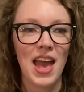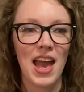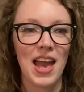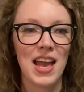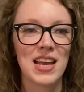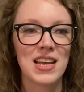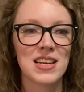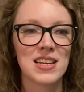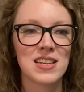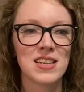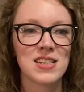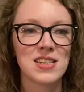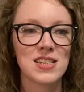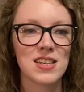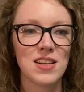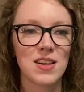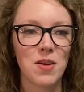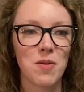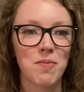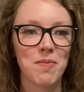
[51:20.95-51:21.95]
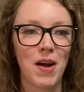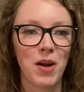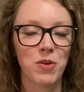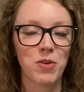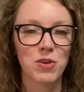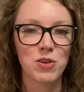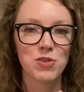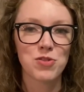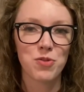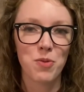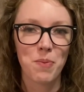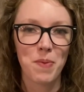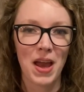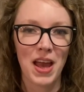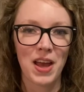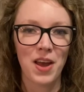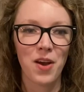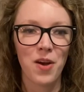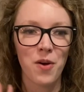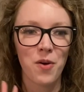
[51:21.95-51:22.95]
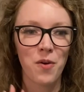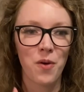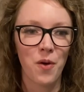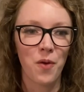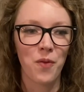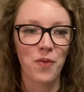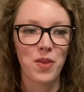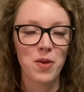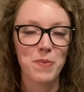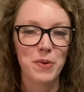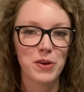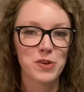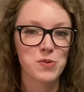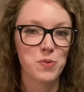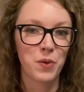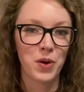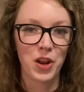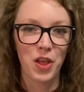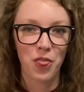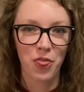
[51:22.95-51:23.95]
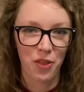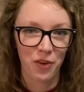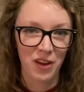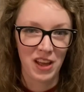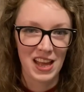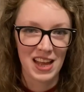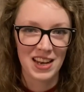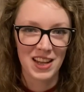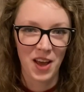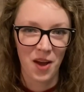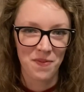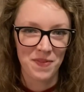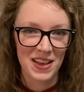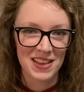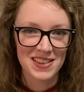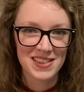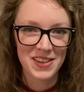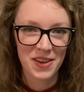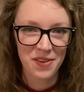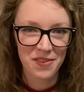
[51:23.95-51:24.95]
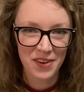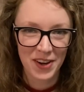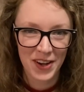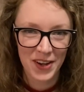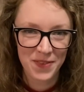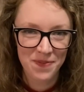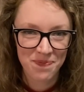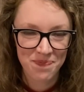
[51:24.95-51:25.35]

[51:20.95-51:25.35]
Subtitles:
And my orders from Pango, only books 1 and 3 had come in so far.